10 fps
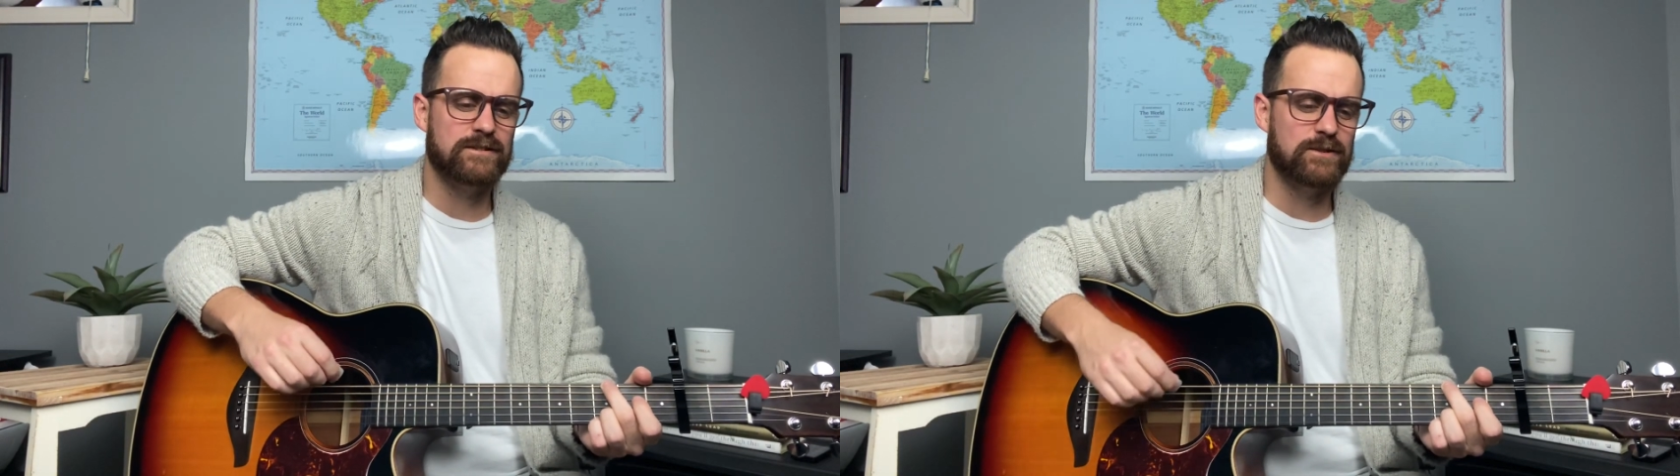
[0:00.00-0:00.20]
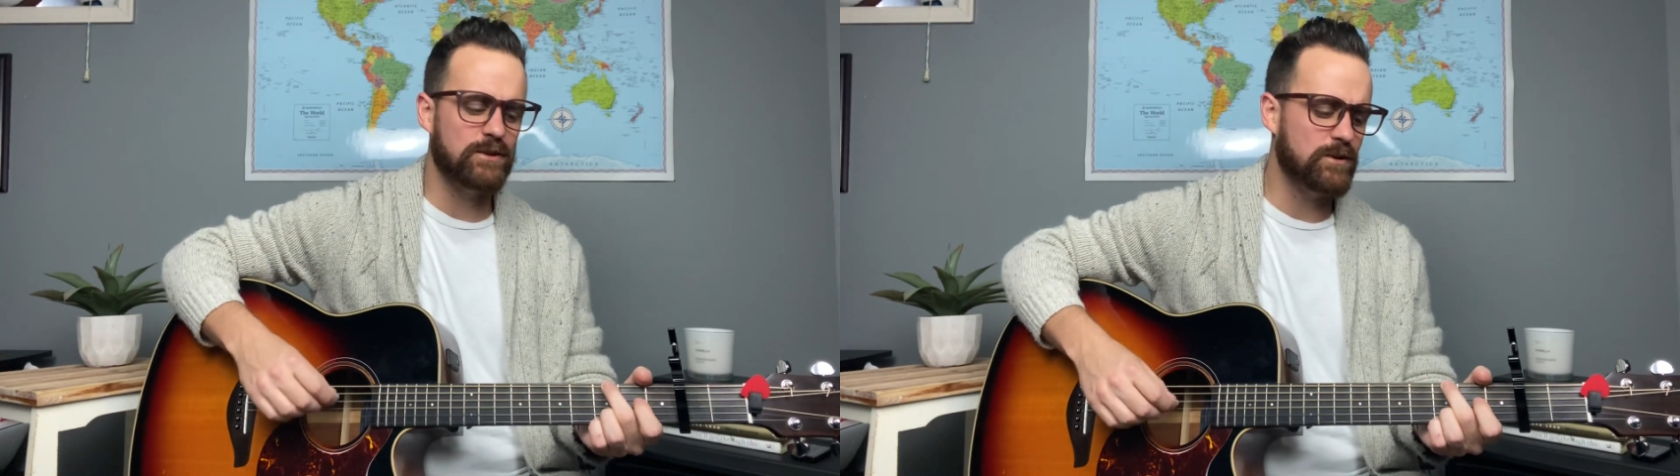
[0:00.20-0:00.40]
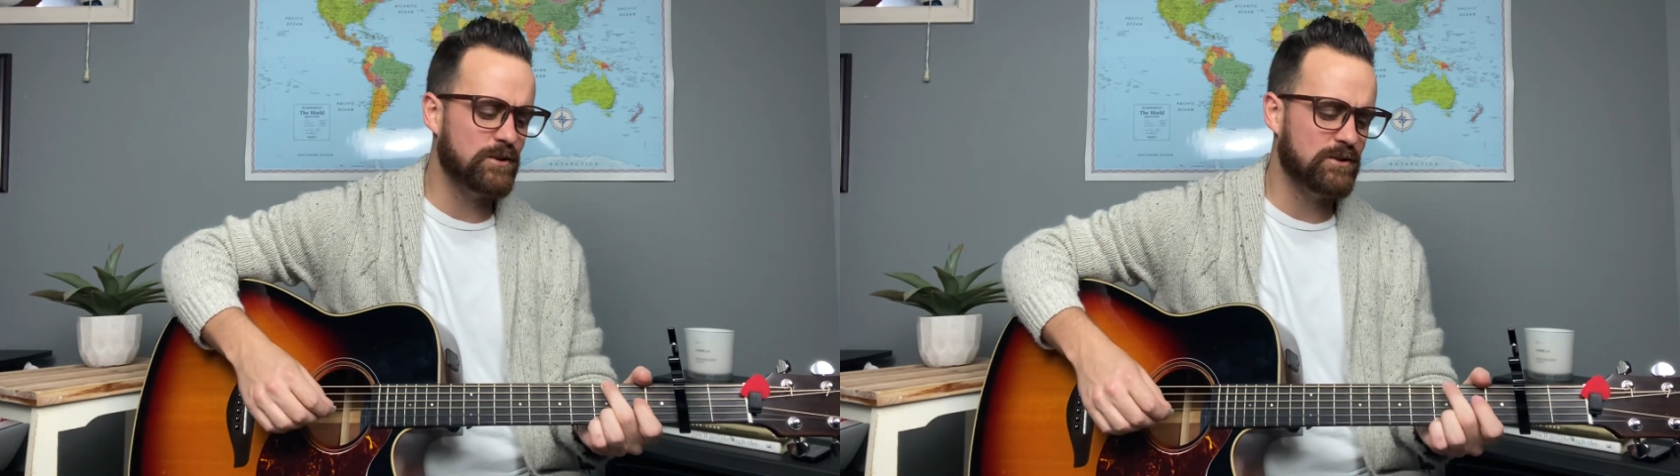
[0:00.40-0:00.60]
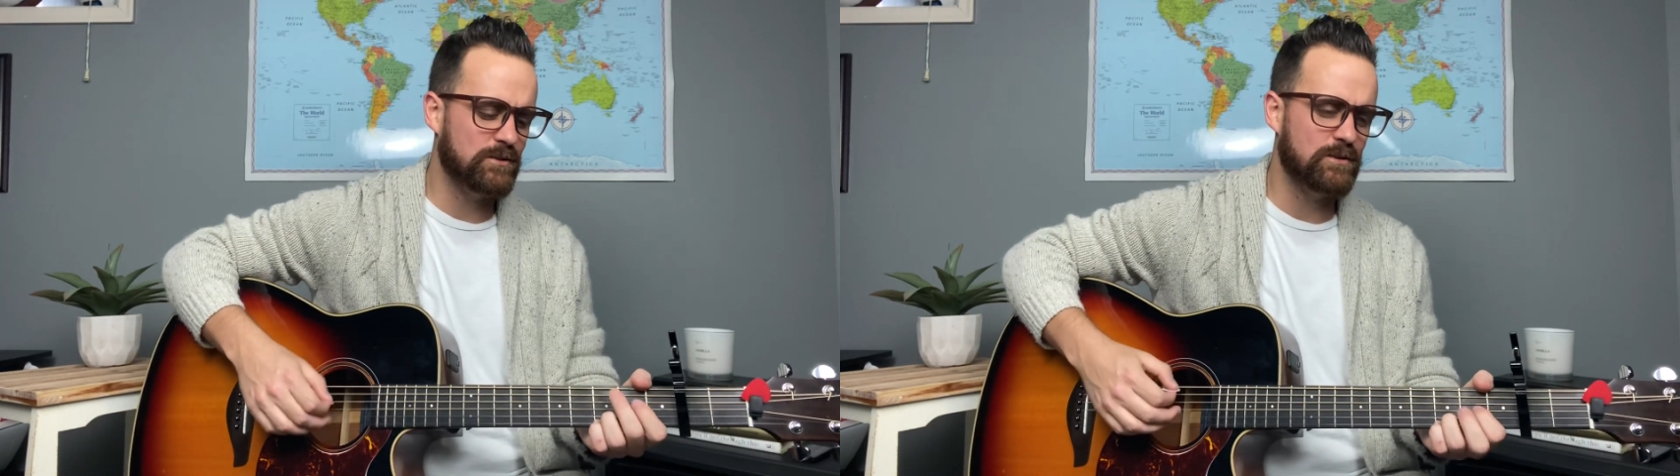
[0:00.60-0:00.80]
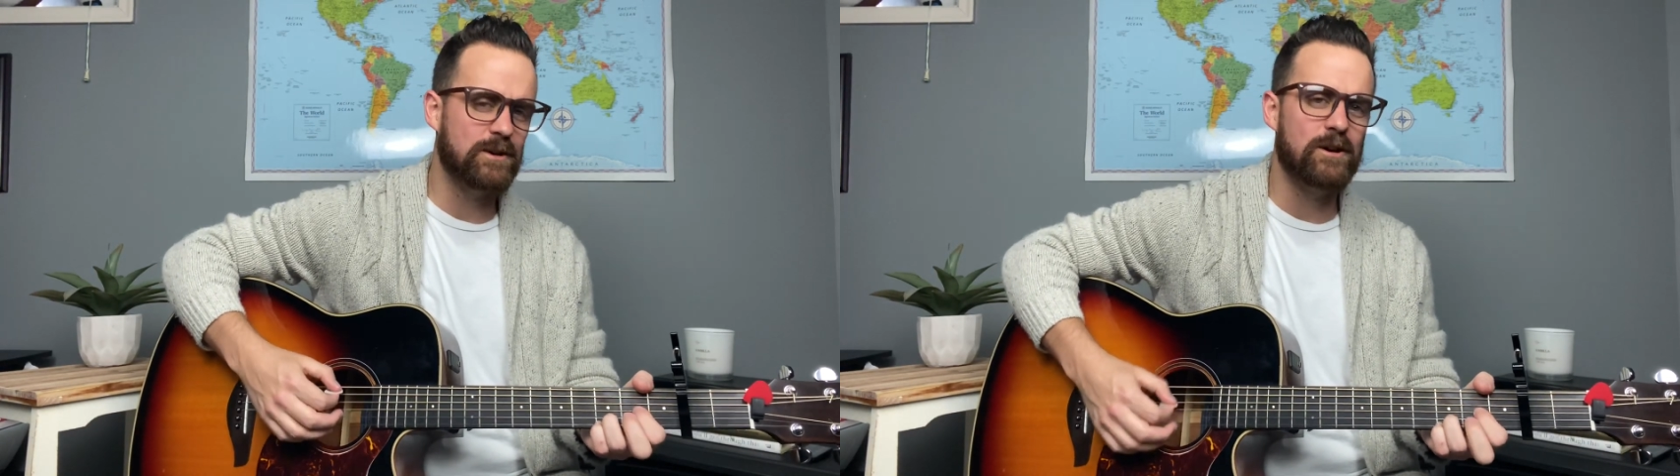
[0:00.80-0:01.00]
to
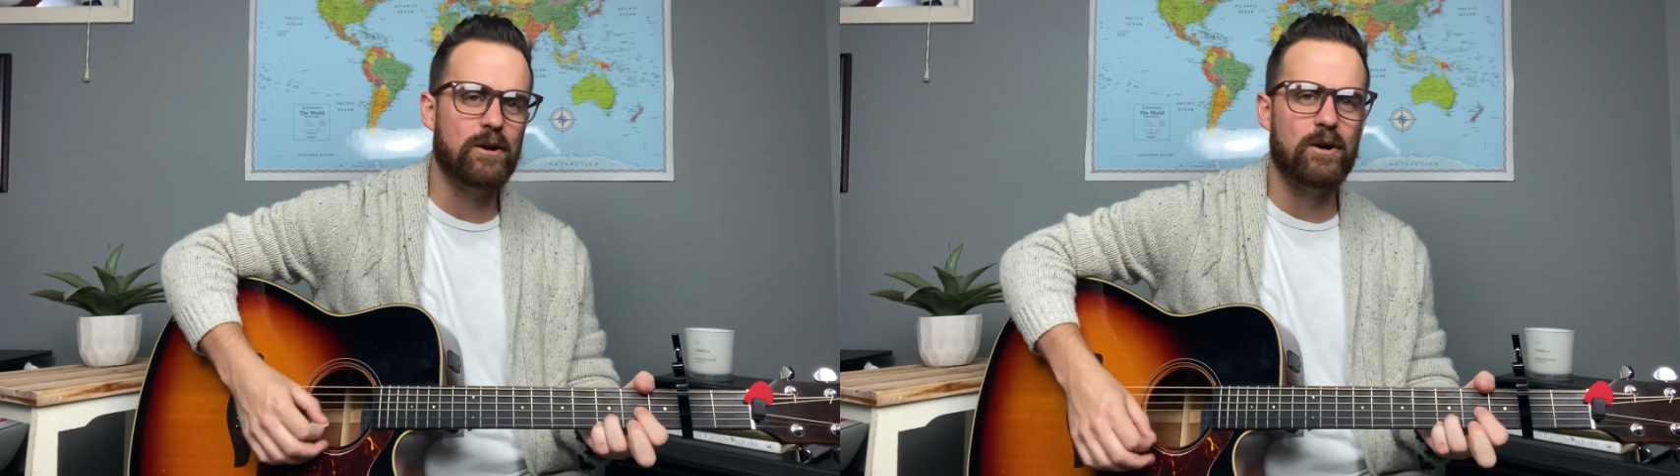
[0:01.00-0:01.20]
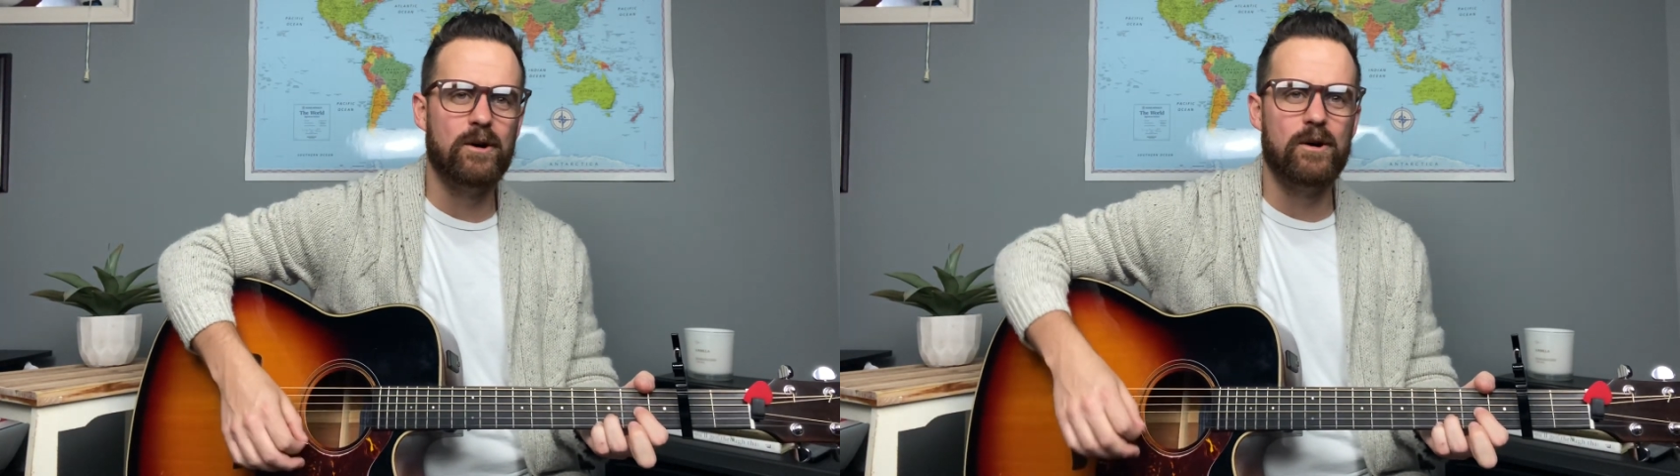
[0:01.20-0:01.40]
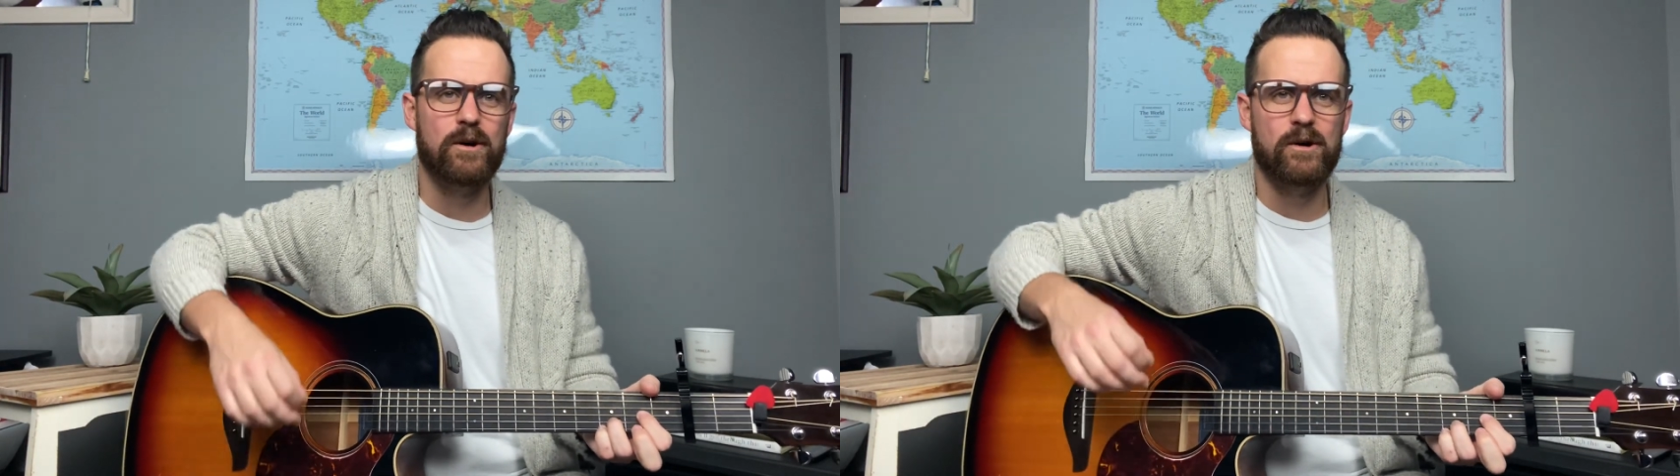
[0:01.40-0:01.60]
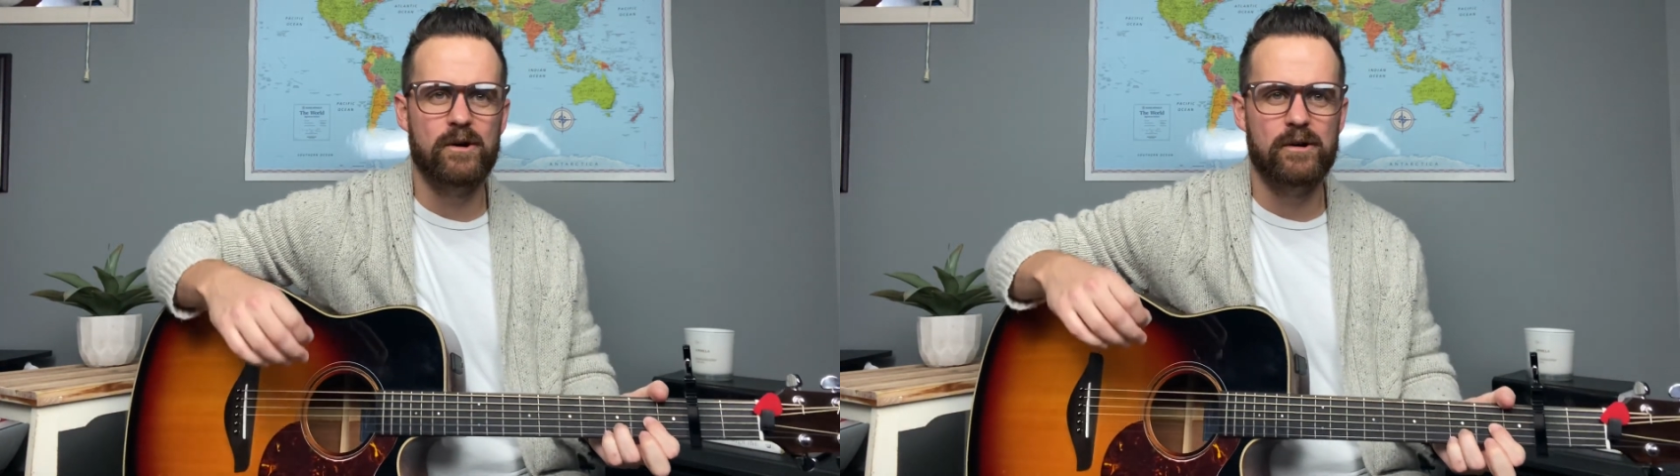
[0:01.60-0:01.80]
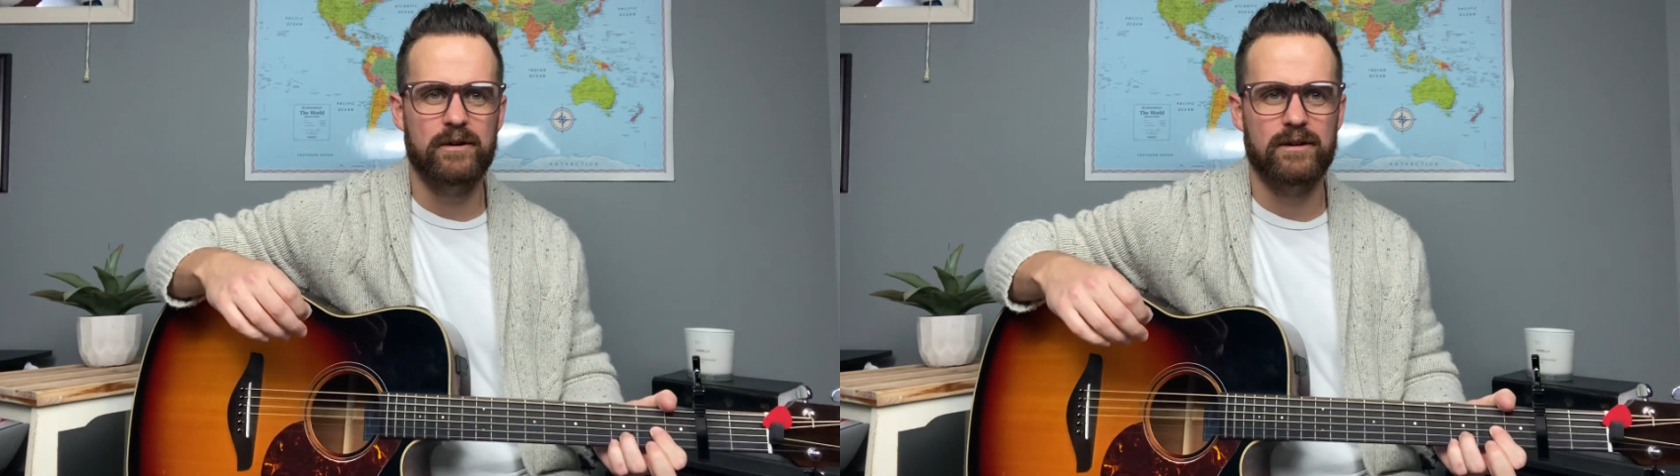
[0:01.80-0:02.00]
you,
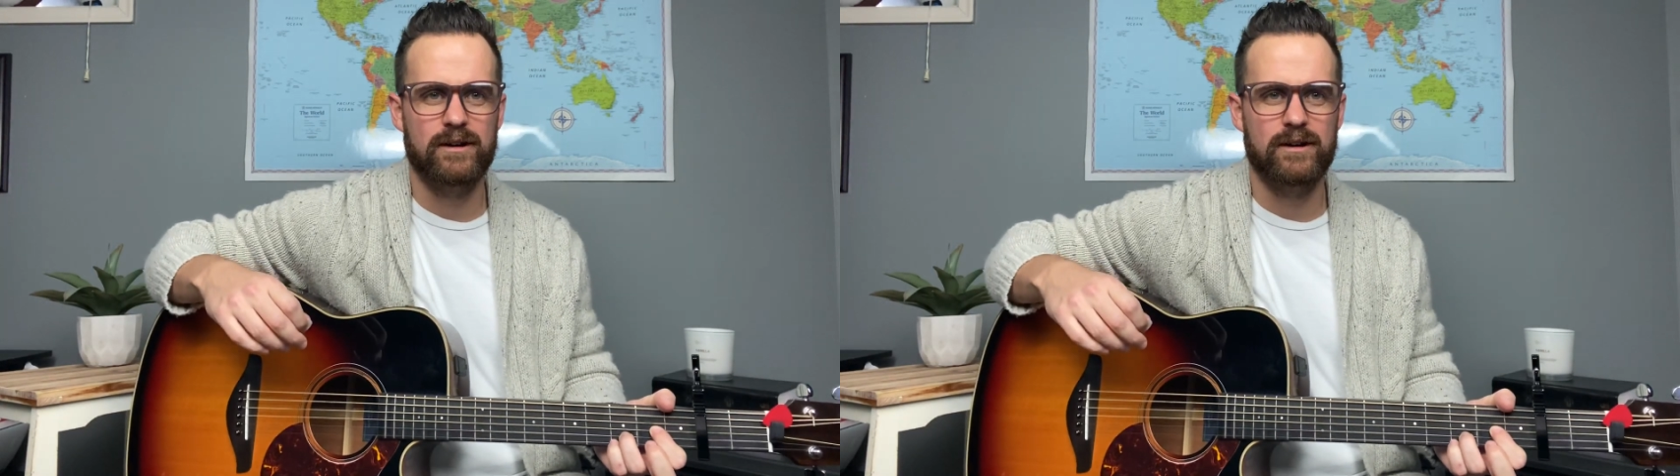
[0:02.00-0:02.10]
Lord.